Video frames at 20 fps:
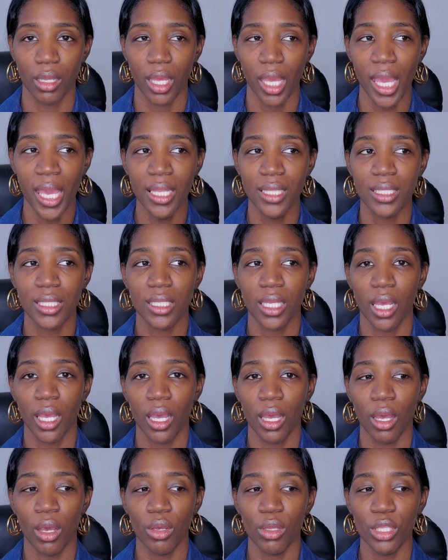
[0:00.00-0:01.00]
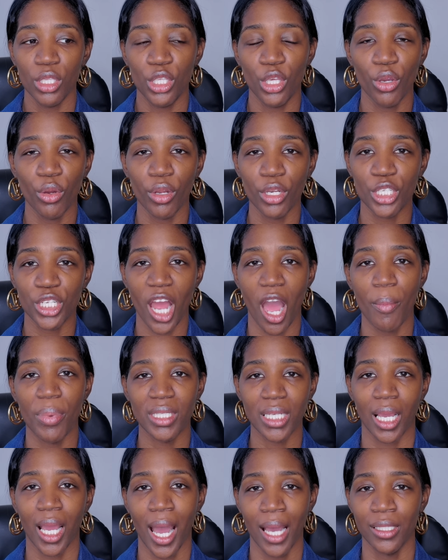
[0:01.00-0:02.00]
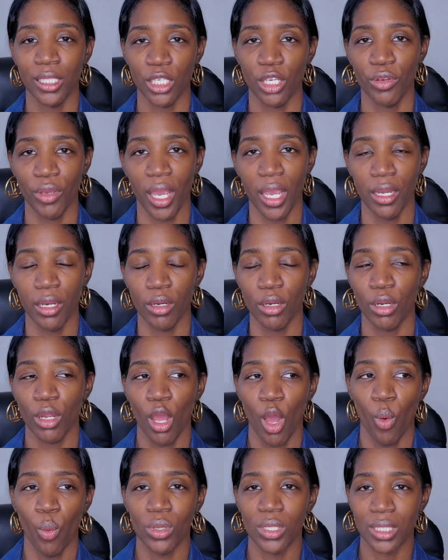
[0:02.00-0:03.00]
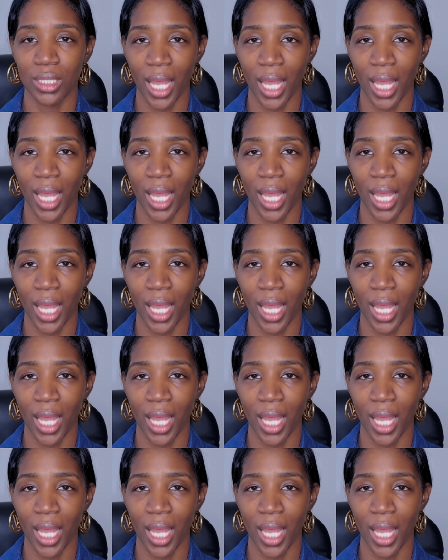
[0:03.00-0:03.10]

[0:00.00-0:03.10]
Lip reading: It's your job as a content creator was